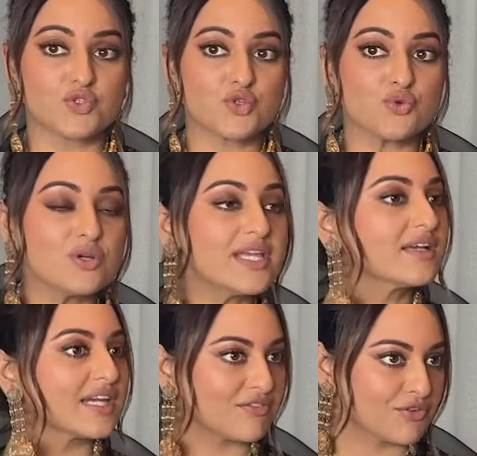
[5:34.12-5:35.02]
truly
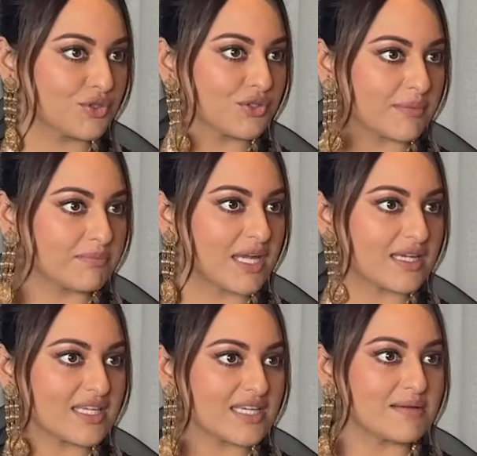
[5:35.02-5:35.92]
grateful to him
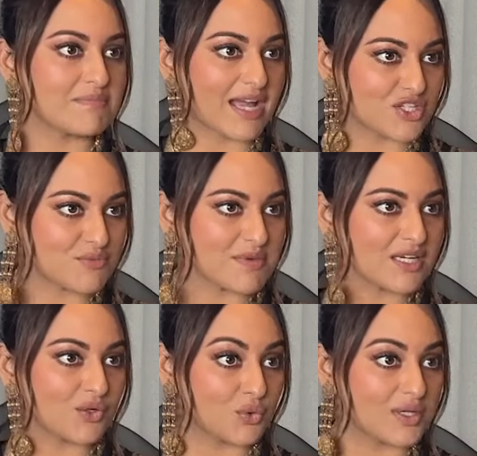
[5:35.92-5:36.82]
that he imagined me
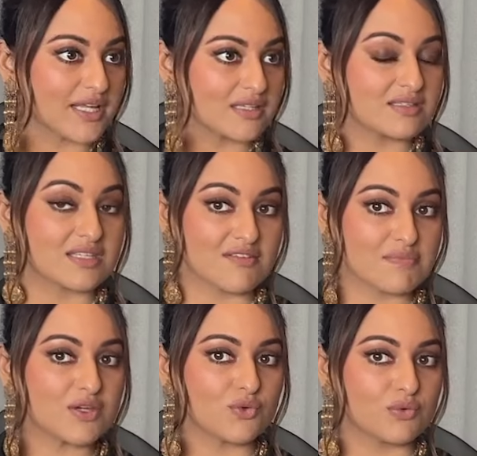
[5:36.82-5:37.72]
in a role like this, gave
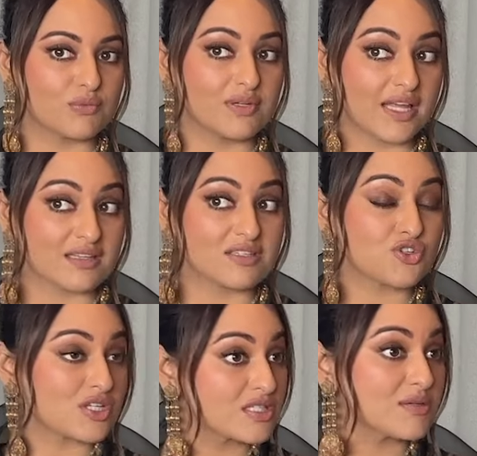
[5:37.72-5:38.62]
me a role like this,
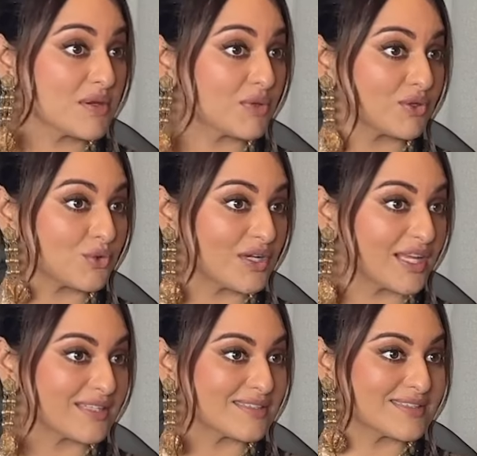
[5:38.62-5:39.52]
trusted me with a role
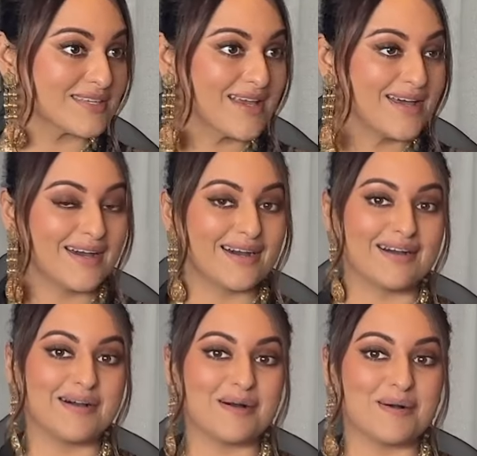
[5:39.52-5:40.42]
like this. Yeah.
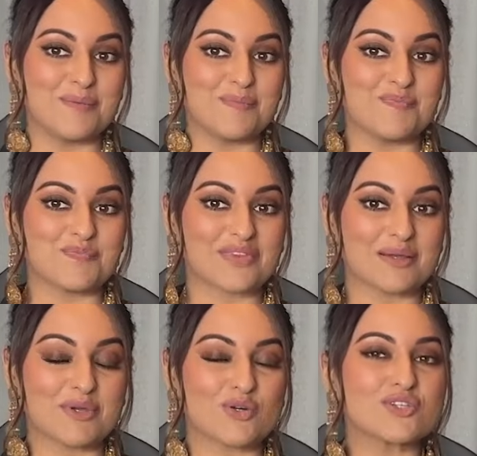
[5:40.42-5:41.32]
Um,
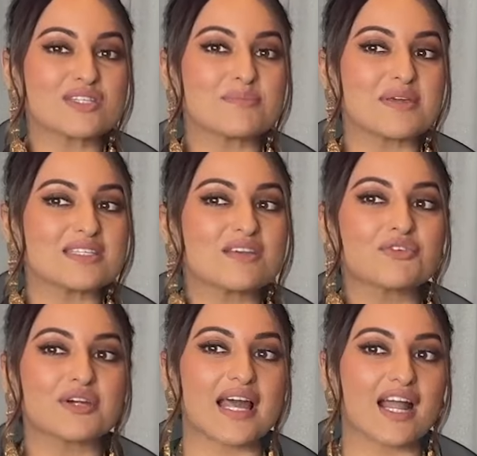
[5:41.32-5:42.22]
because it's amazing
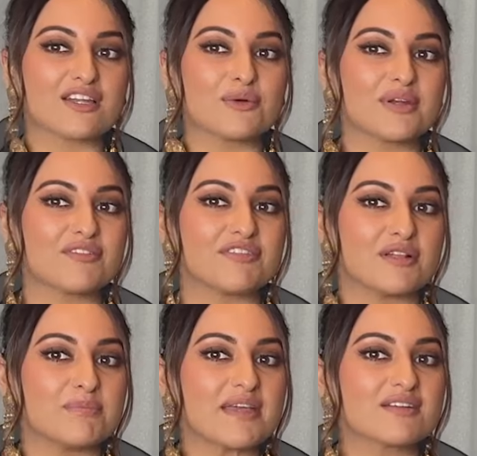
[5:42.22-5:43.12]
for an actor when a
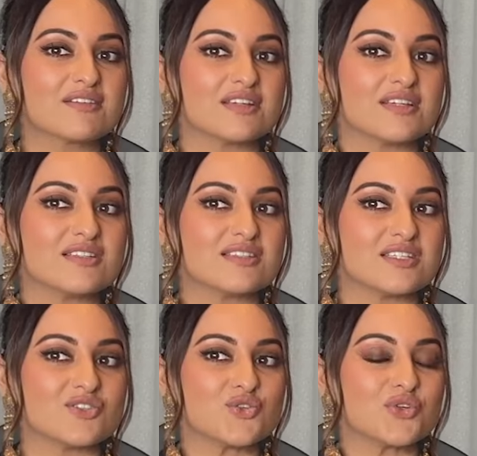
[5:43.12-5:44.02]
filmmaker really
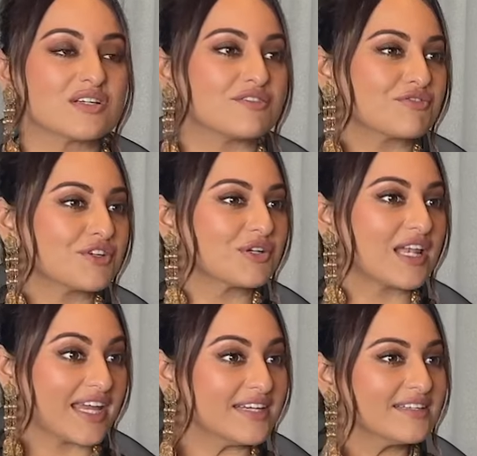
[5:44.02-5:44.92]
sees you in a different
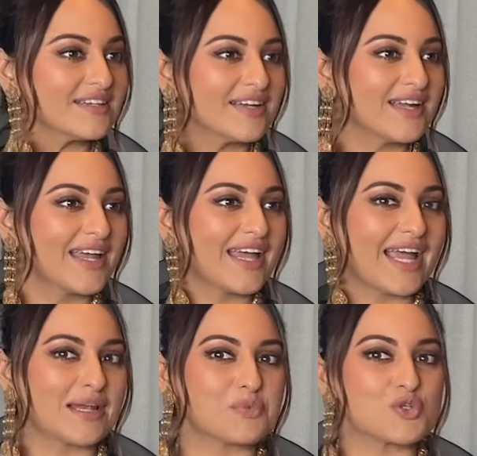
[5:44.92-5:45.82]
light mm.
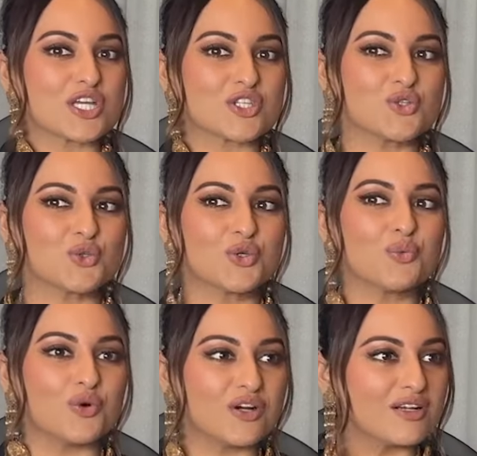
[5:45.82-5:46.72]
and projects you to the
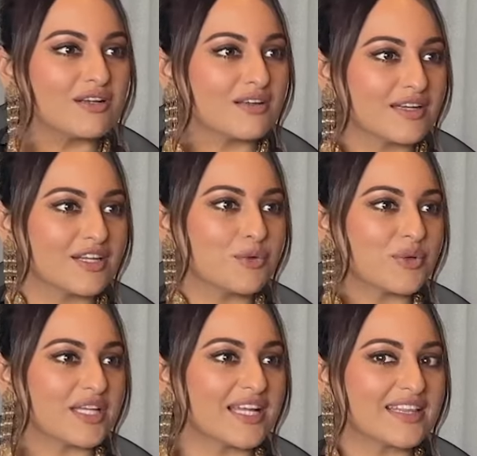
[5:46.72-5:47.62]
world in a
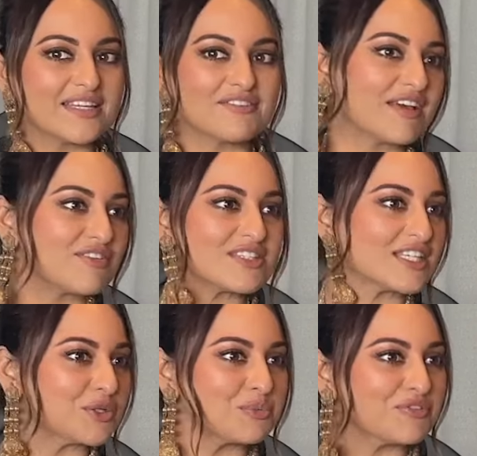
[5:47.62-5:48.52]
way that they've never
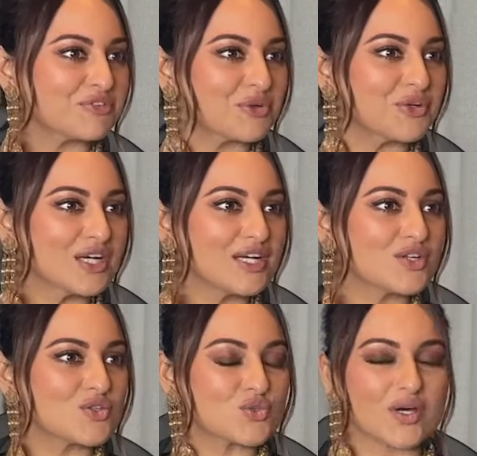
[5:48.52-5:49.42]
seen you before.
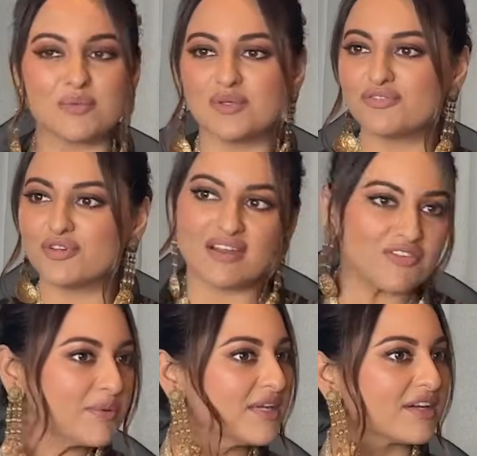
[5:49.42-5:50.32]
Yeah. So I will
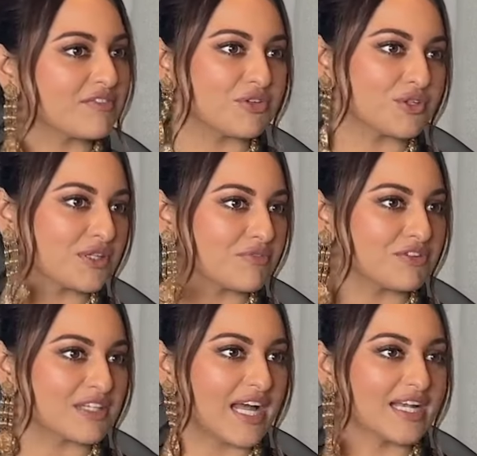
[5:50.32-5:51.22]
forever be grateful to him
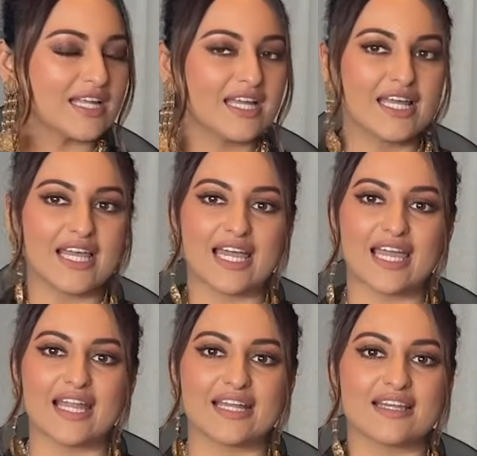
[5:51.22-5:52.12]
for that
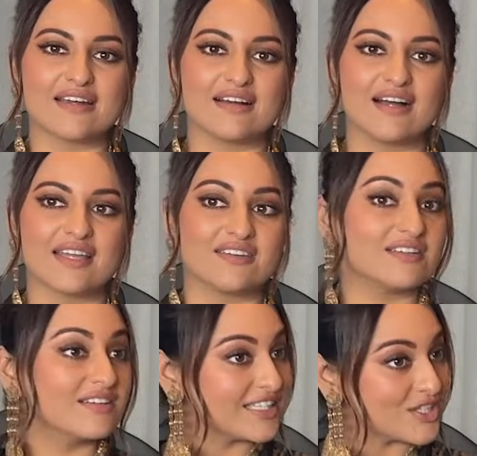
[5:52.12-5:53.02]
and uh, I
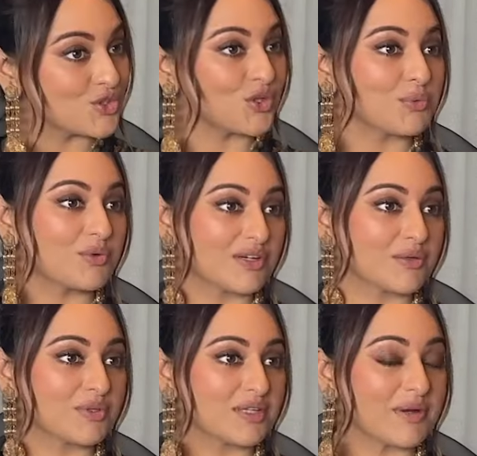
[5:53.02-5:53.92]
really enjoyed
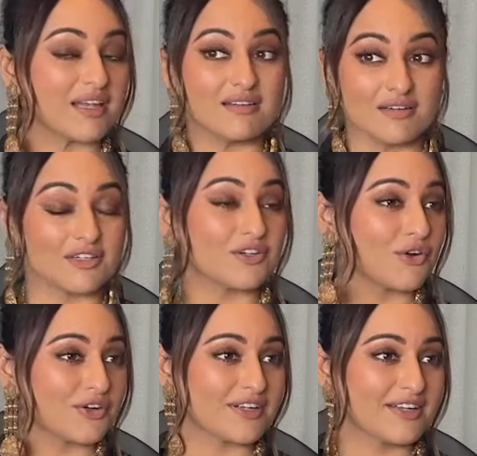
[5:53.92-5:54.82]
working with him. I learned a
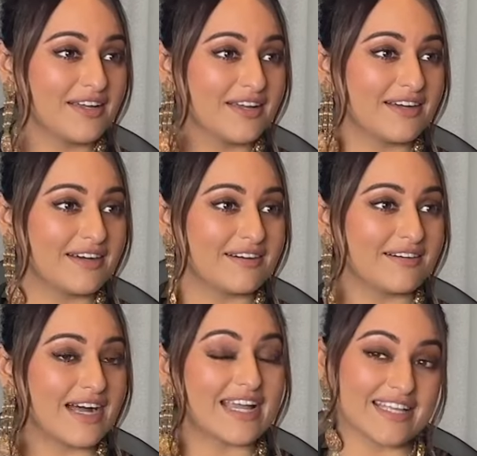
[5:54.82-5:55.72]
lot. You learned.
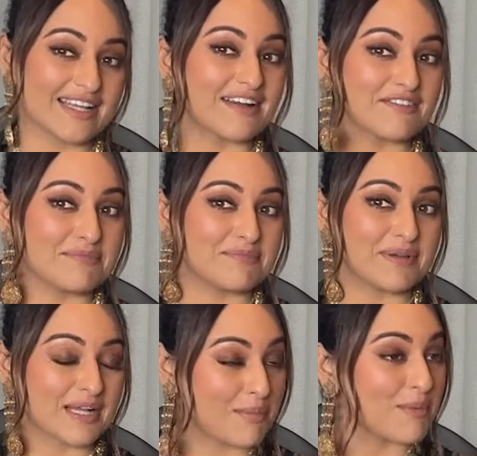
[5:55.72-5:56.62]
Uh, I think I've
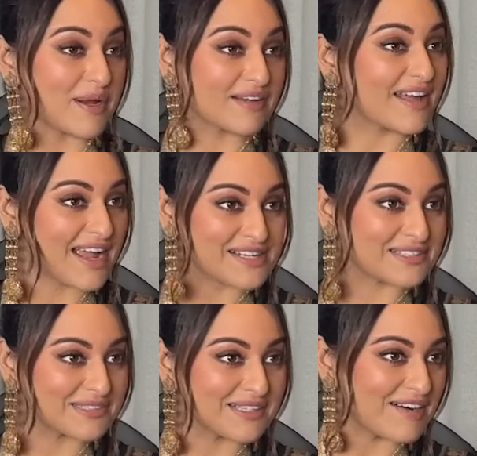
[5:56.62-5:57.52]
become a better
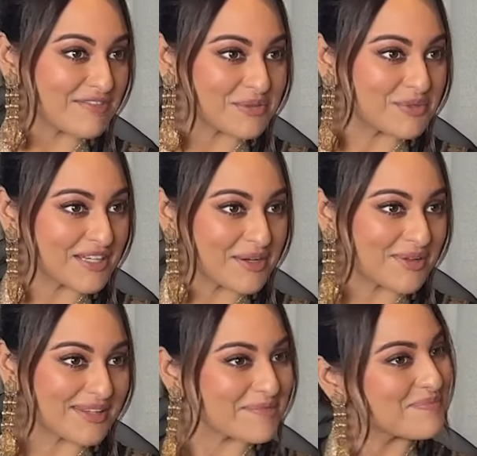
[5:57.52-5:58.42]
actor after working with him.